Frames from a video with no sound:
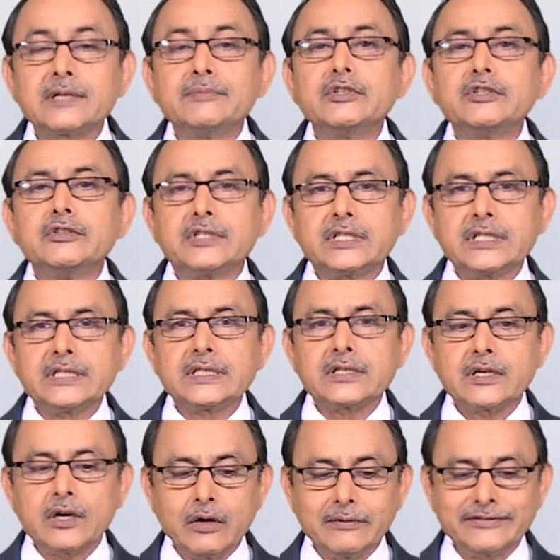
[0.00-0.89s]

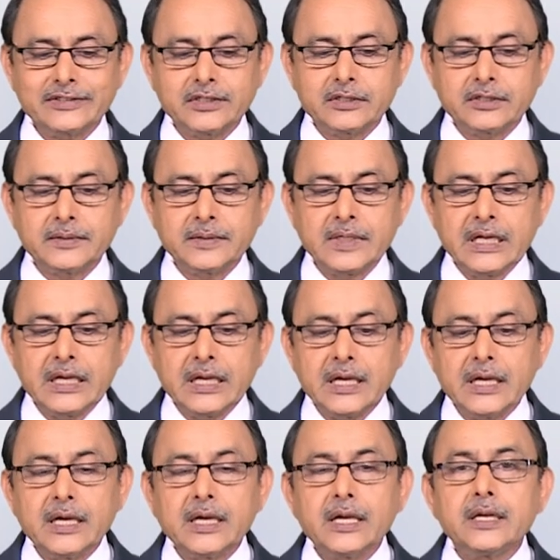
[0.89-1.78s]
communities offer
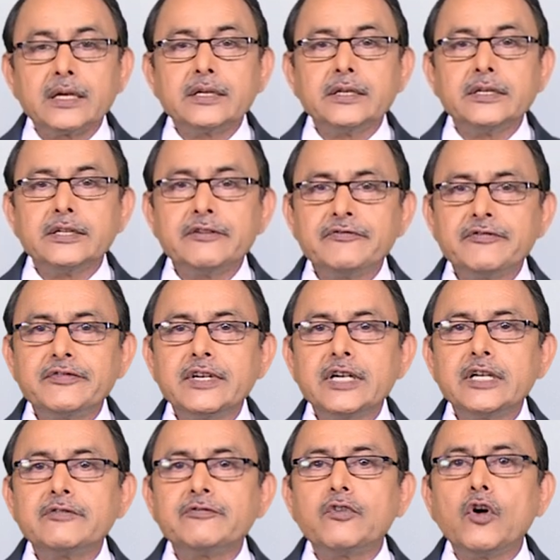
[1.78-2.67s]

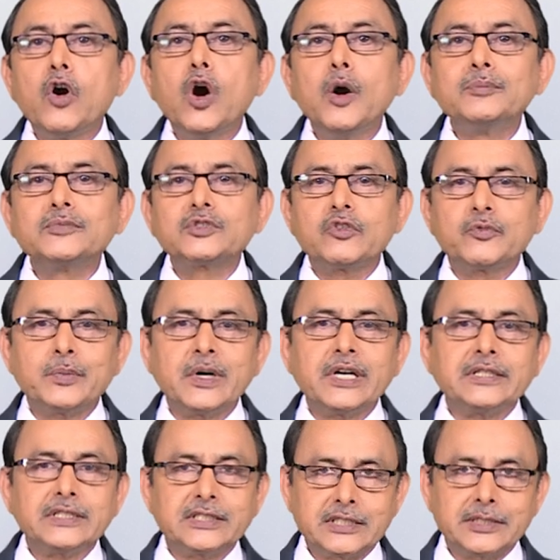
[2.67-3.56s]
different forms of
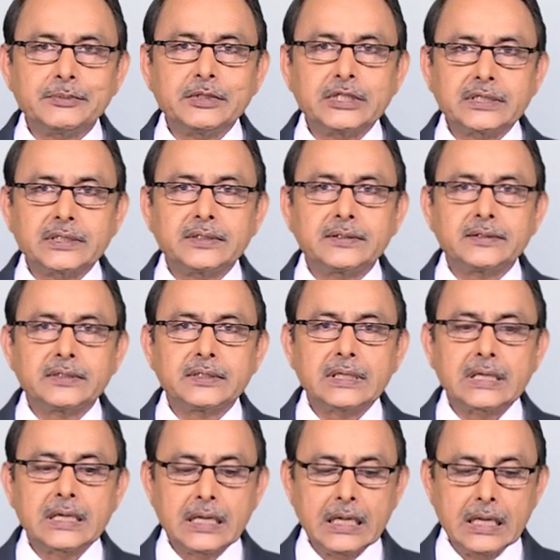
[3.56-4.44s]
participation
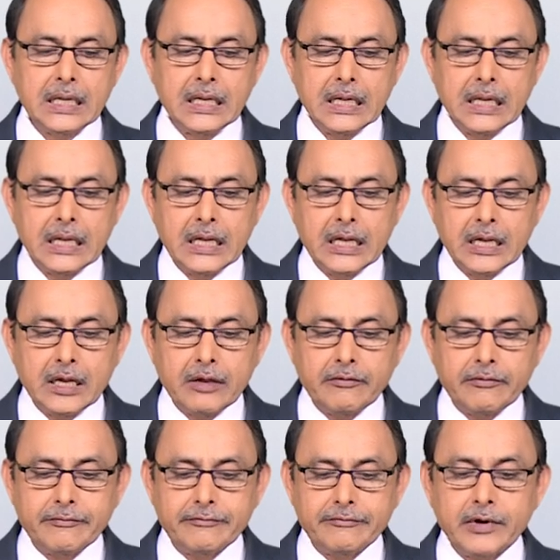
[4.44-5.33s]

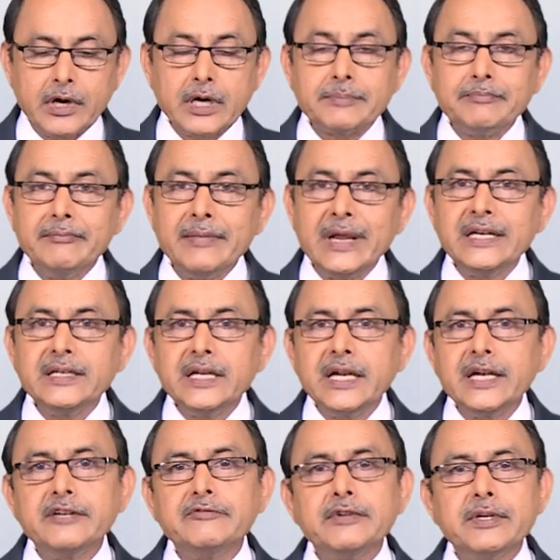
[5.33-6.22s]
for men
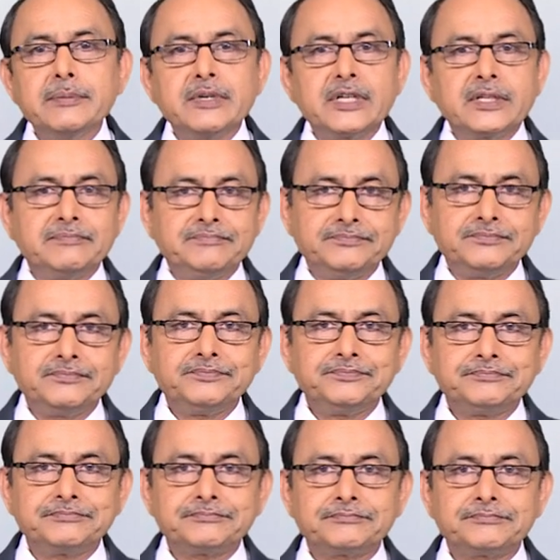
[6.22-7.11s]
and women.
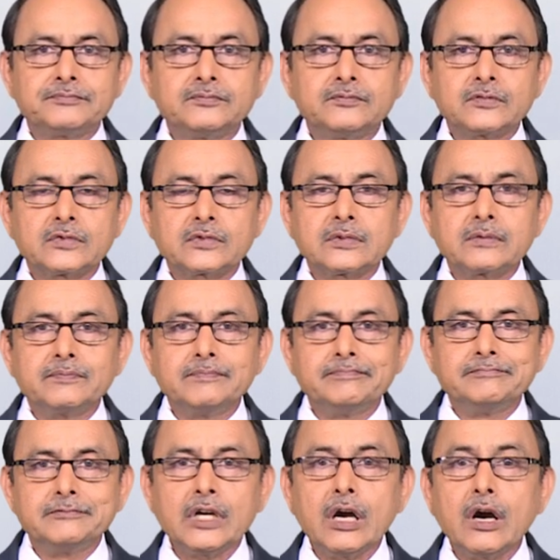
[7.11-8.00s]

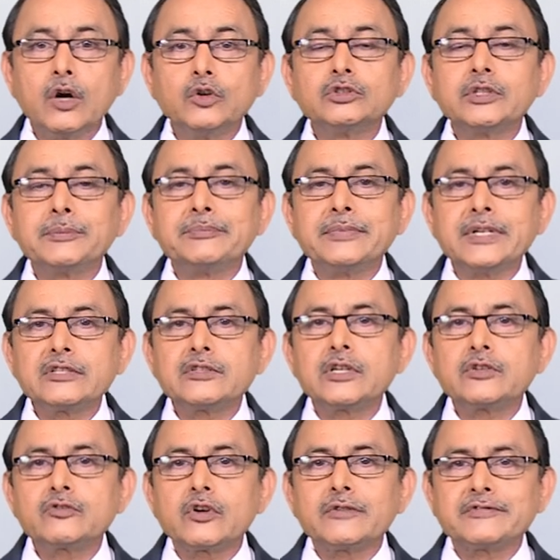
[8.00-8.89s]
Now, on the
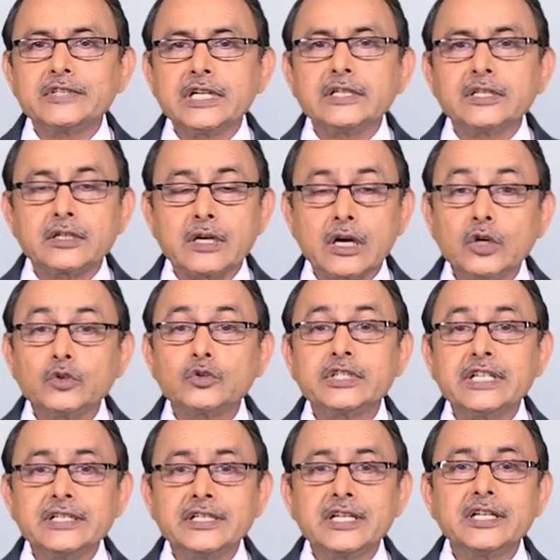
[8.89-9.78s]
basis of gender, how
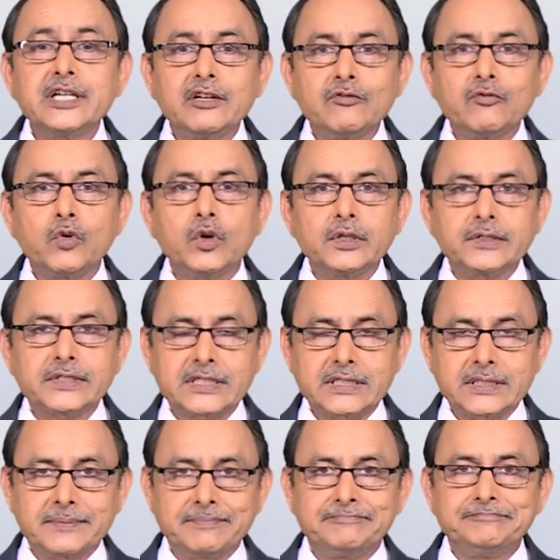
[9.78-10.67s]
gender
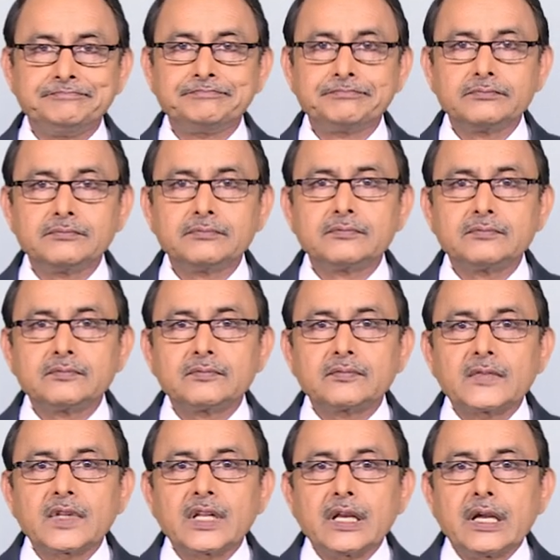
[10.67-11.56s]
involves
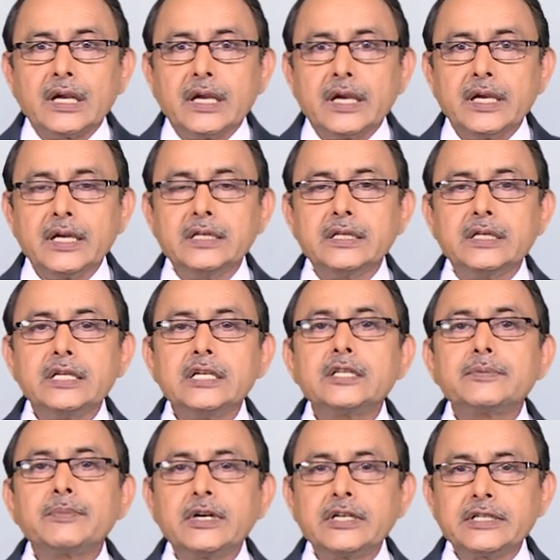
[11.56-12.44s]
in
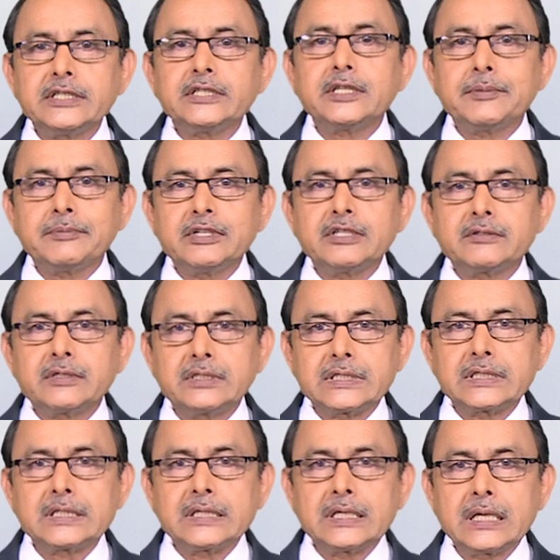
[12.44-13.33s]
these
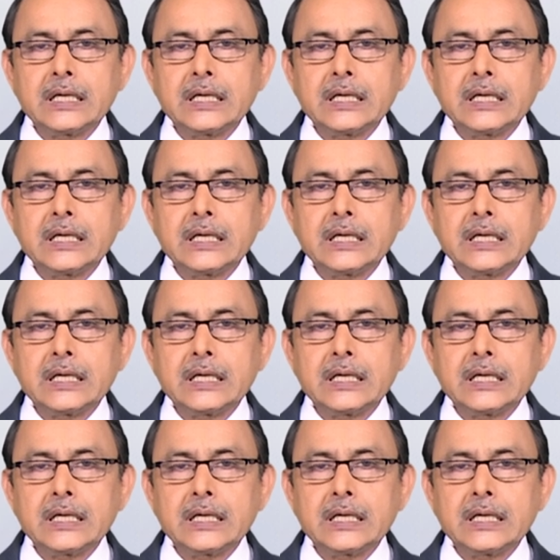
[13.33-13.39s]
participations?